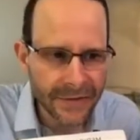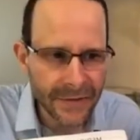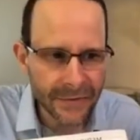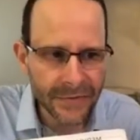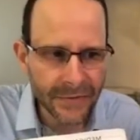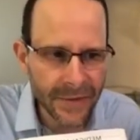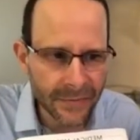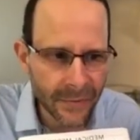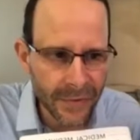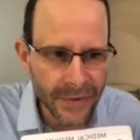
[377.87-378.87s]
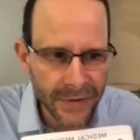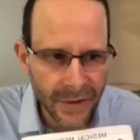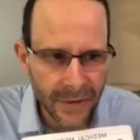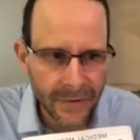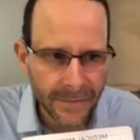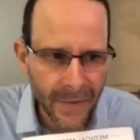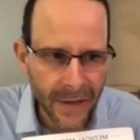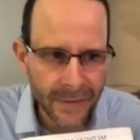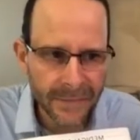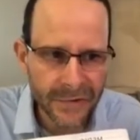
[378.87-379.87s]
And so it's really important to know.
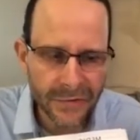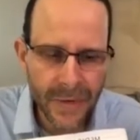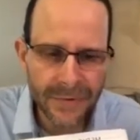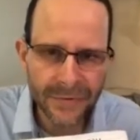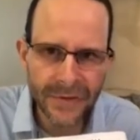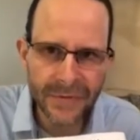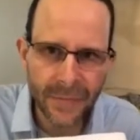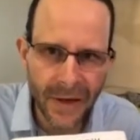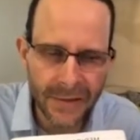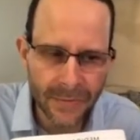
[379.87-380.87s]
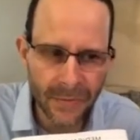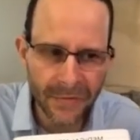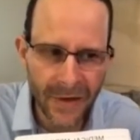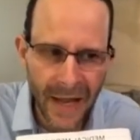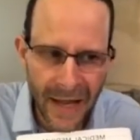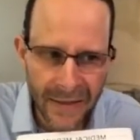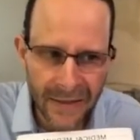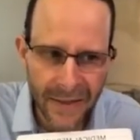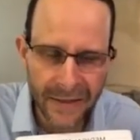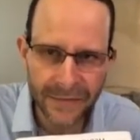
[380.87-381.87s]
Strep is responsible for
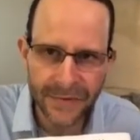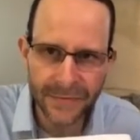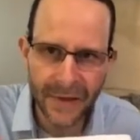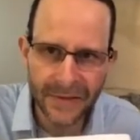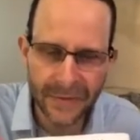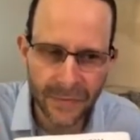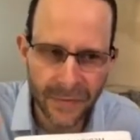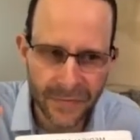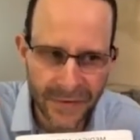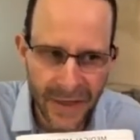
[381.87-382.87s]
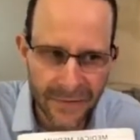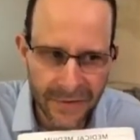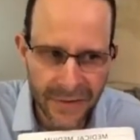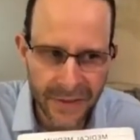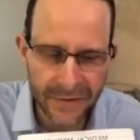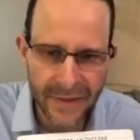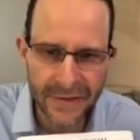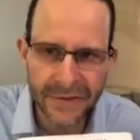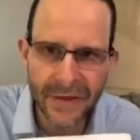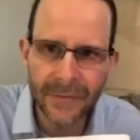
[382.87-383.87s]
acne. It's responsible for
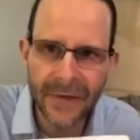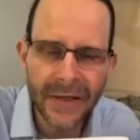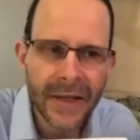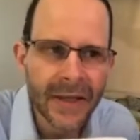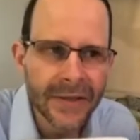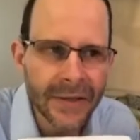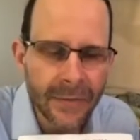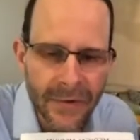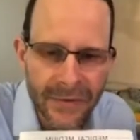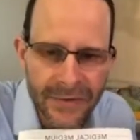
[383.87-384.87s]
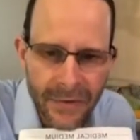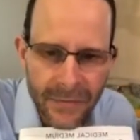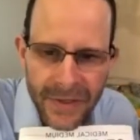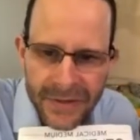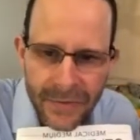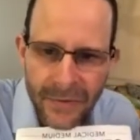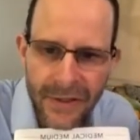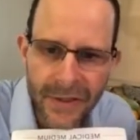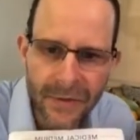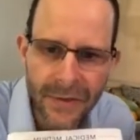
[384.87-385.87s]
diverticulitis. Someone once told me, they said,
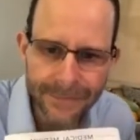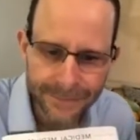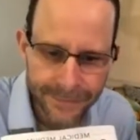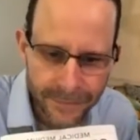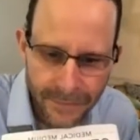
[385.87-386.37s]
well, you know what?